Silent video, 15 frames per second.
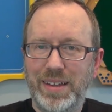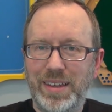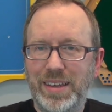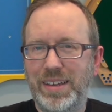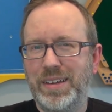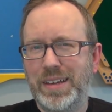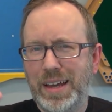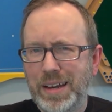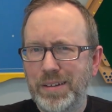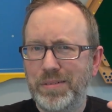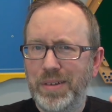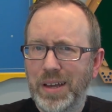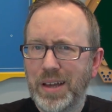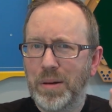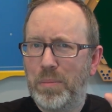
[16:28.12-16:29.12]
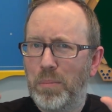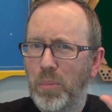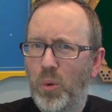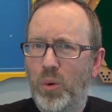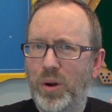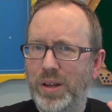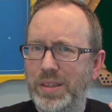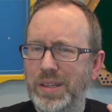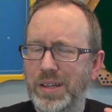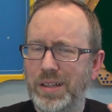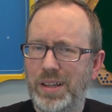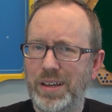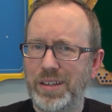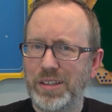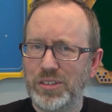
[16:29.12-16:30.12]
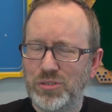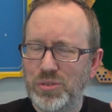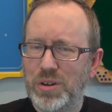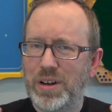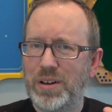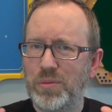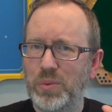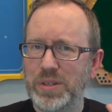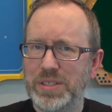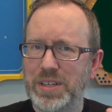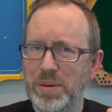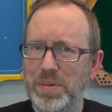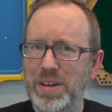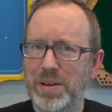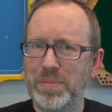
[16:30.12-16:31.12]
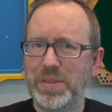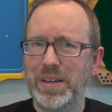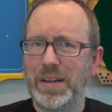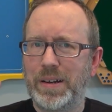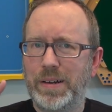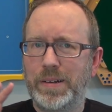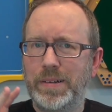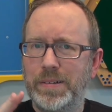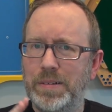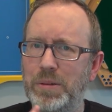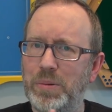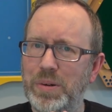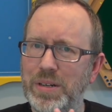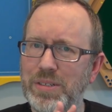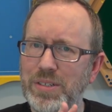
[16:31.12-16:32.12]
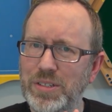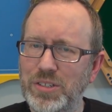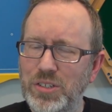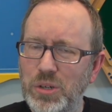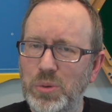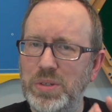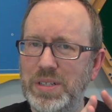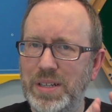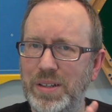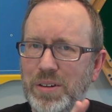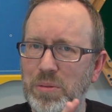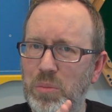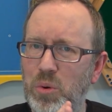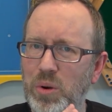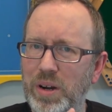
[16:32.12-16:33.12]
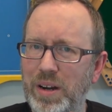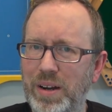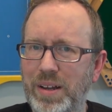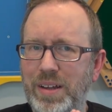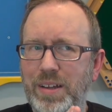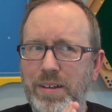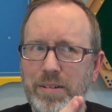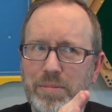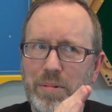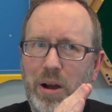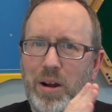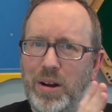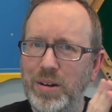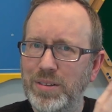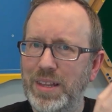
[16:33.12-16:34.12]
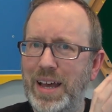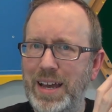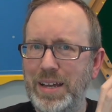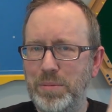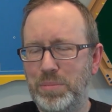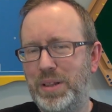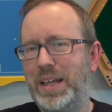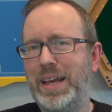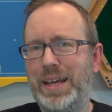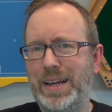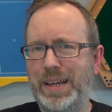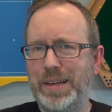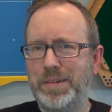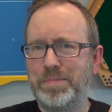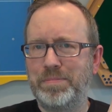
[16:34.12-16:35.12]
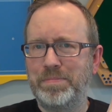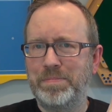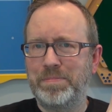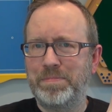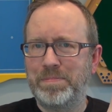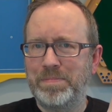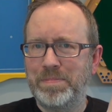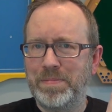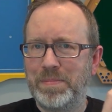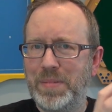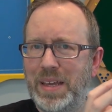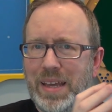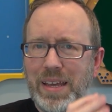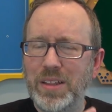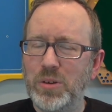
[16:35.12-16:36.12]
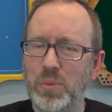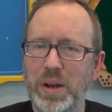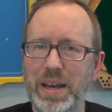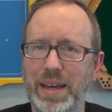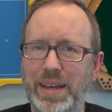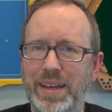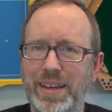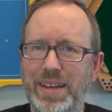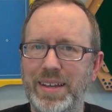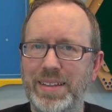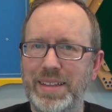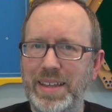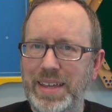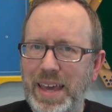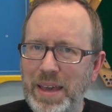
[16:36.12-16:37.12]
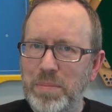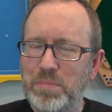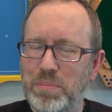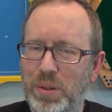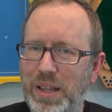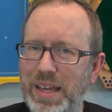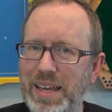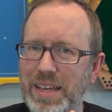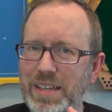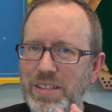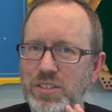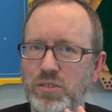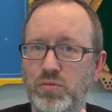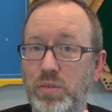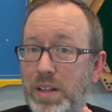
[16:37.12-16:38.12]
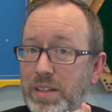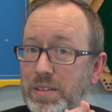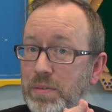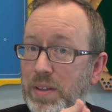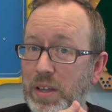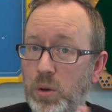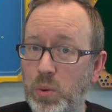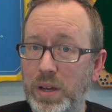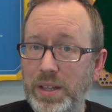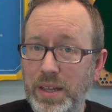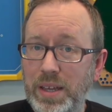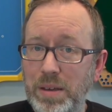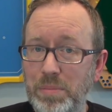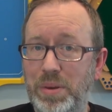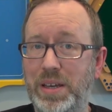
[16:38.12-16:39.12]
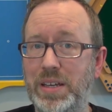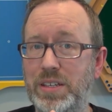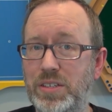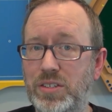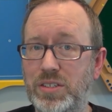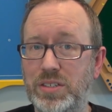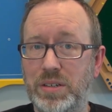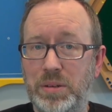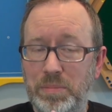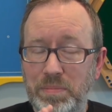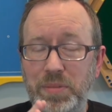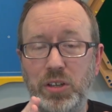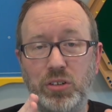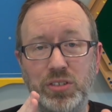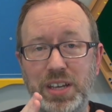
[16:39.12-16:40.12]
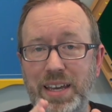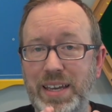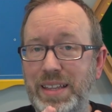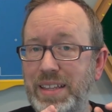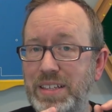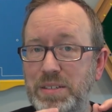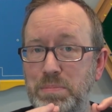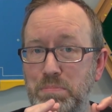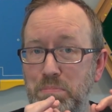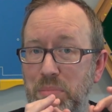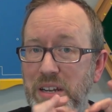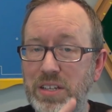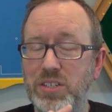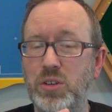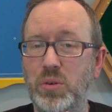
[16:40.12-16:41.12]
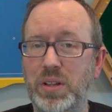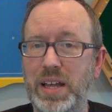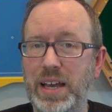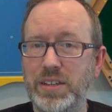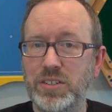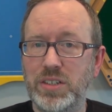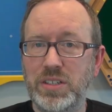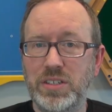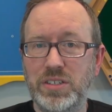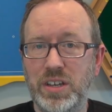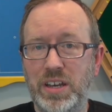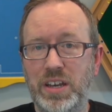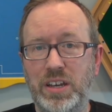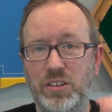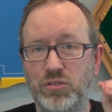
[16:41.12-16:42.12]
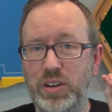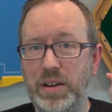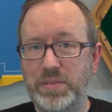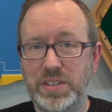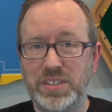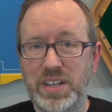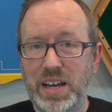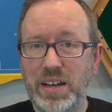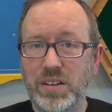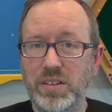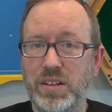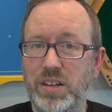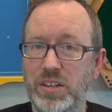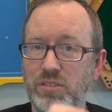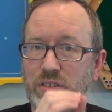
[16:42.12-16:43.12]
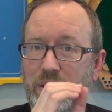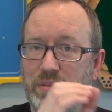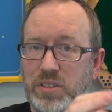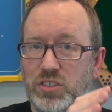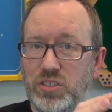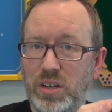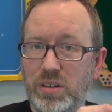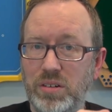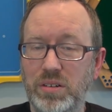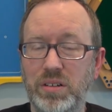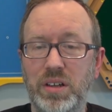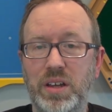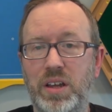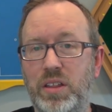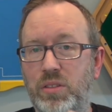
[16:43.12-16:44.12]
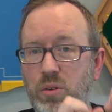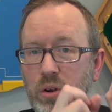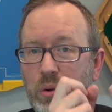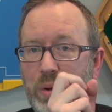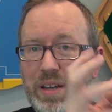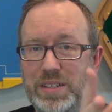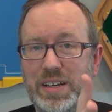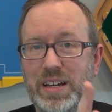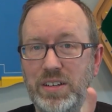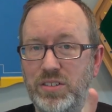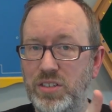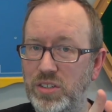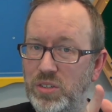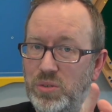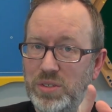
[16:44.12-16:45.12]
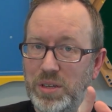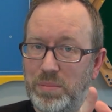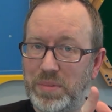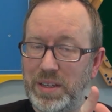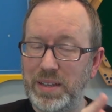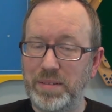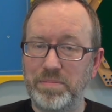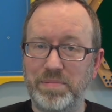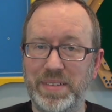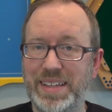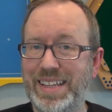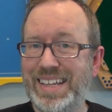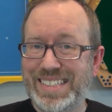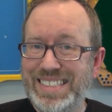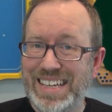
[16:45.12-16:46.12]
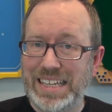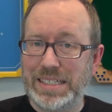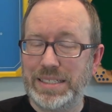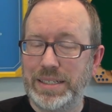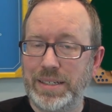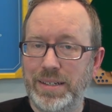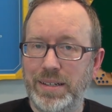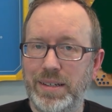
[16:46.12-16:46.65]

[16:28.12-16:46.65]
You kind of more at the luck of the draw of what's coming up there. Whereas in two, it's a little more hardline planning. Either way, the game plays relatively quickly because you're taking these minuscule actions draft a tile, draft a shuttle, throw away tiles to do something. That's it.